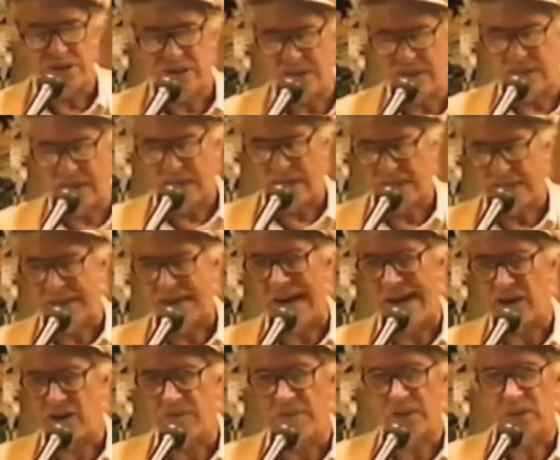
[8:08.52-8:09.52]
sitting on an
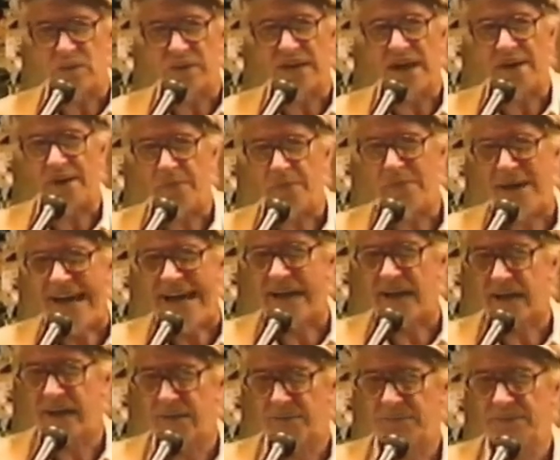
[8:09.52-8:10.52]
ottoman without a
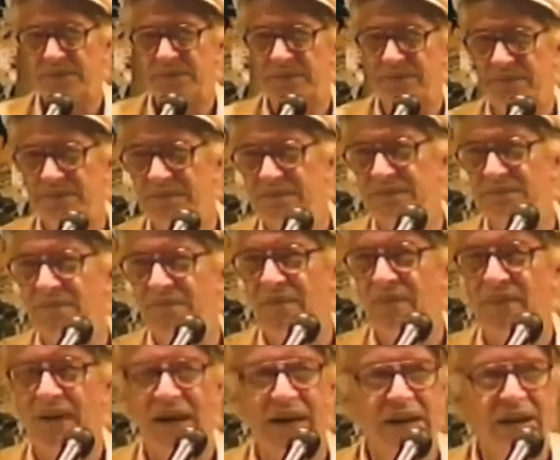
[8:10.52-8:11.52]
back.
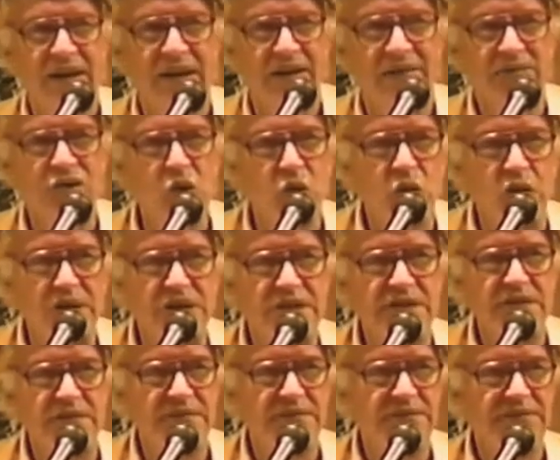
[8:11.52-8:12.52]
Of course.